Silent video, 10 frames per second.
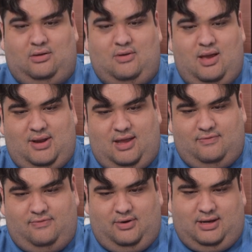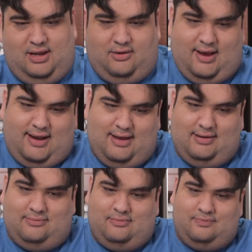Grab a knife and fork and dig right
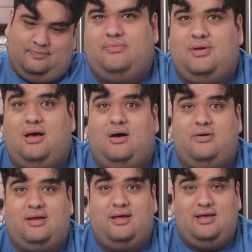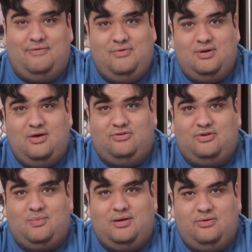in. And uh, if you know
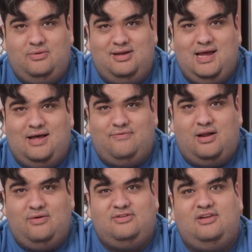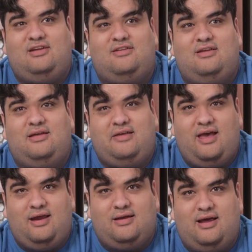someone who did not follow CDC
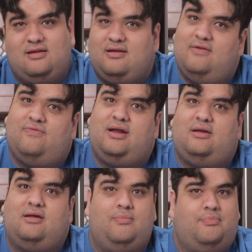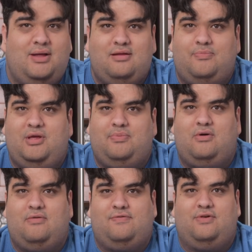guidelines, invited a bunch of
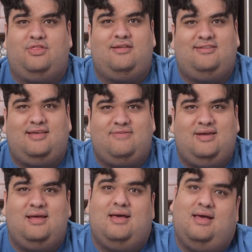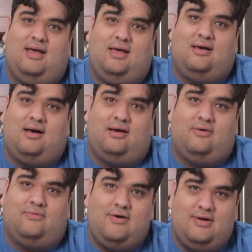people over for Thanksgiving and got
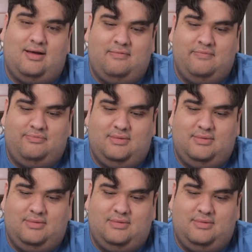corona,